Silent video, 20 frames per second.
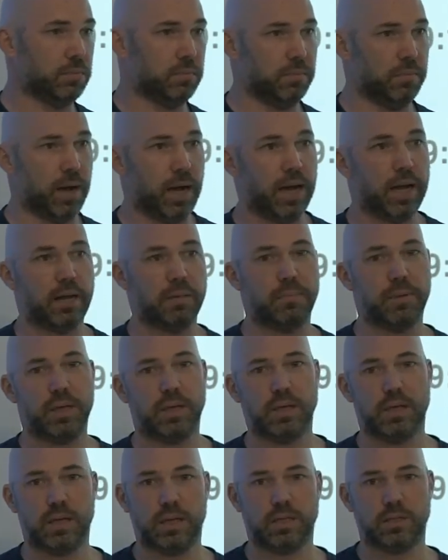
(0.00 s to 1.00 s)
My
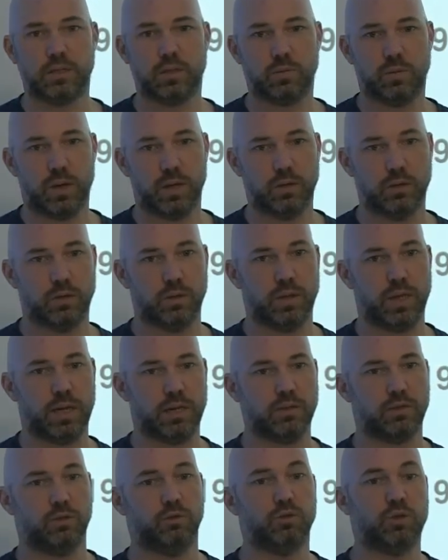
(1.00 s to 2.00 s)
opinion is the way you do that
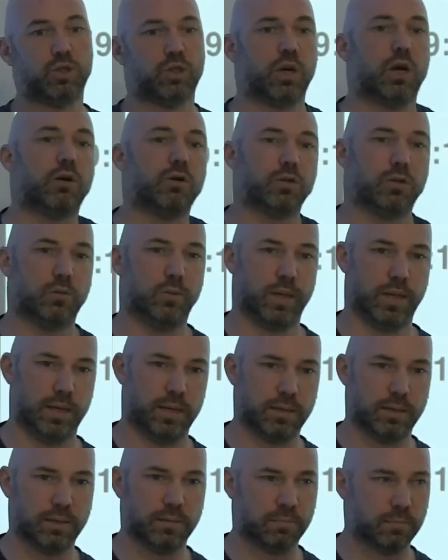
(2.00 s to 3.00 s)
is you start doing
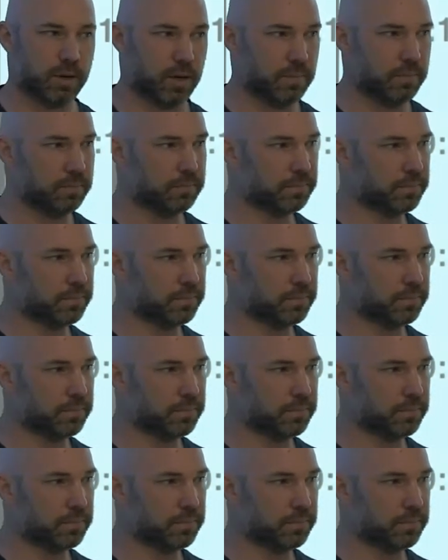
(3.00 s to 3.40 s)
it, right?